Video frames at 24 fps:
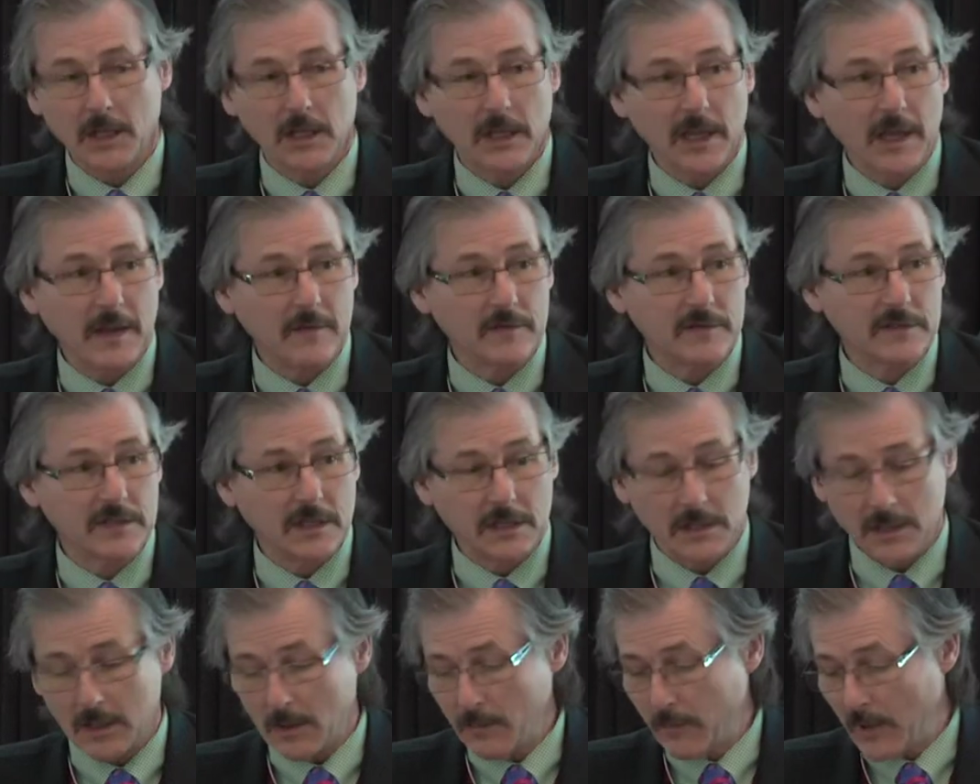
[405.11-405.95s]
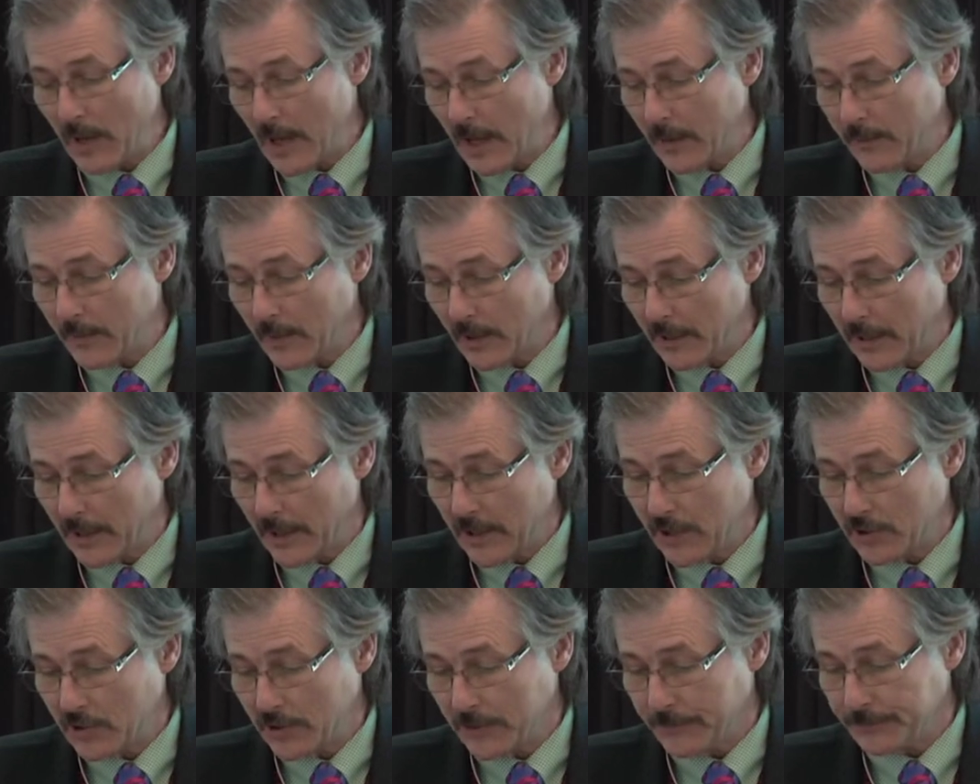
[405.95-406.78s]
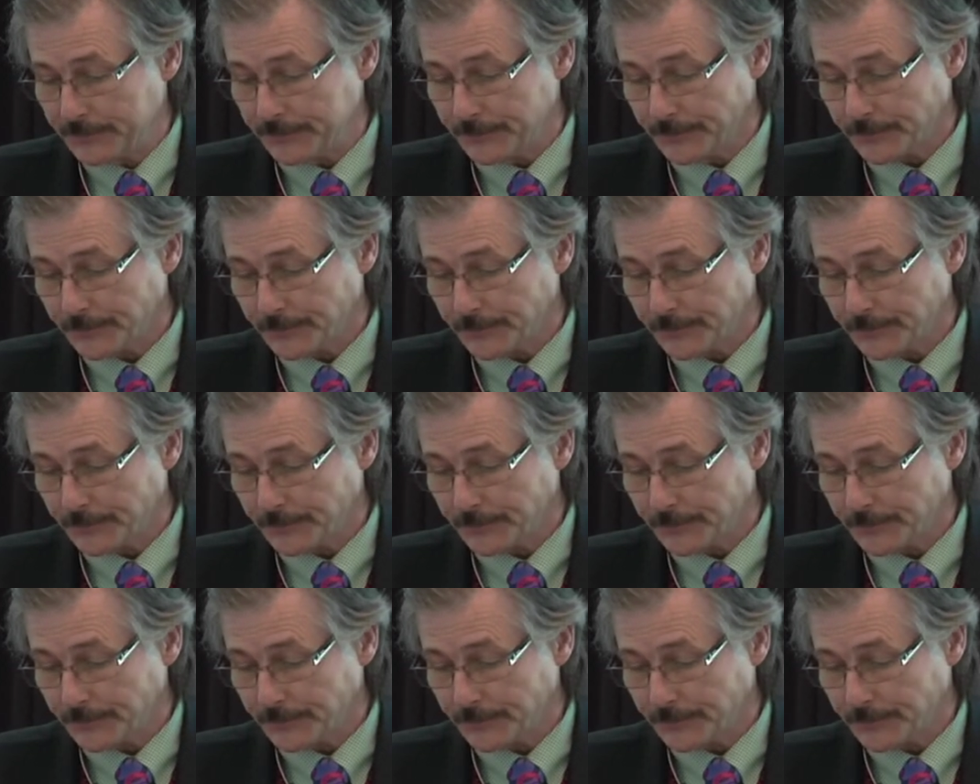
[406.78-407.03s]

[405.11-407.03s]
clefts in their population.